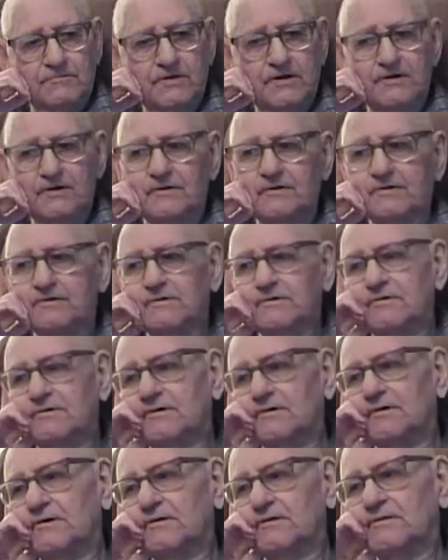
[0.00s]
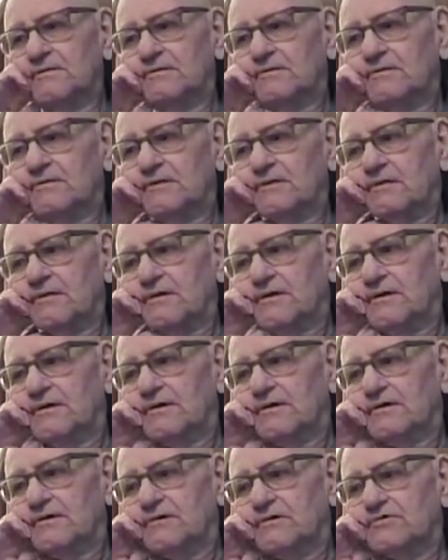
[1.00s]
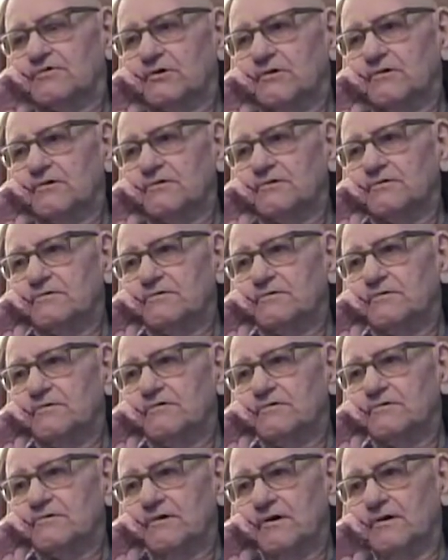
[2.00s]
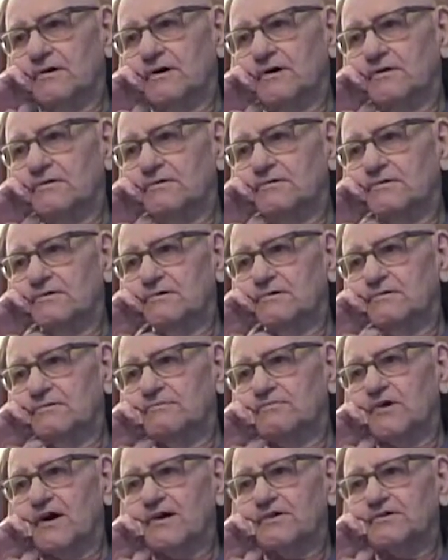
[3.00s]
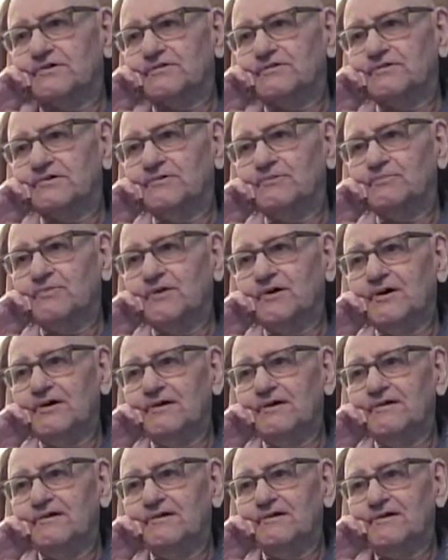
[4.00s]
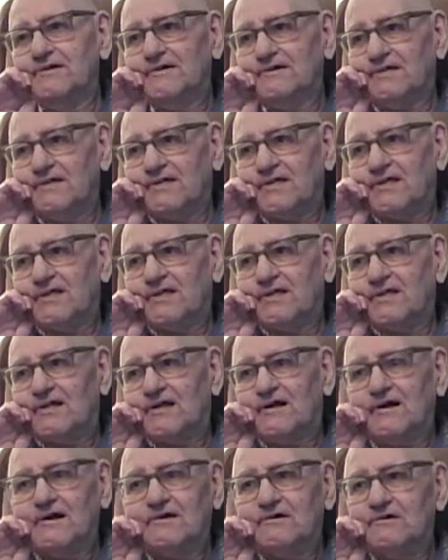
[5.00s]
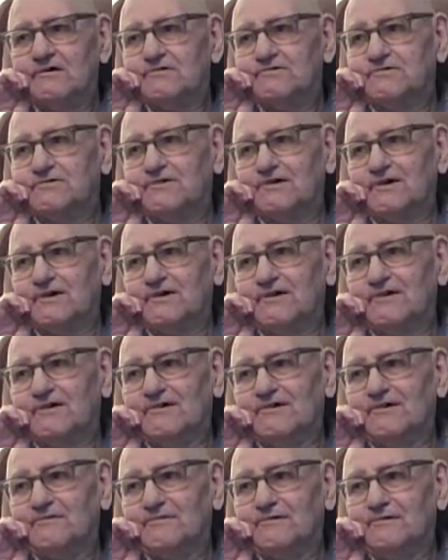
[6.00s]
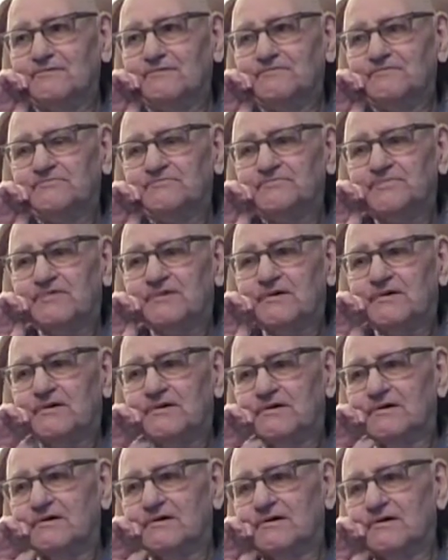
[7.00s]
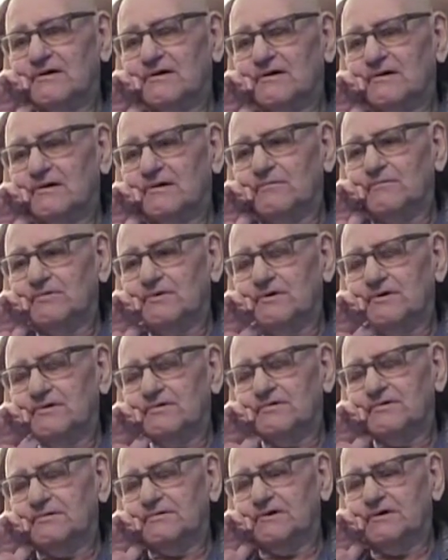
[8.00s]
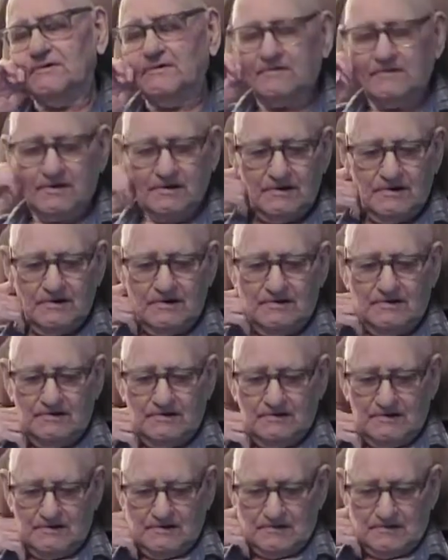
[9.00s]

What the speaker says: players into Charlotte, North Carolina to practice their play, and I got to see a lot of plays that they done.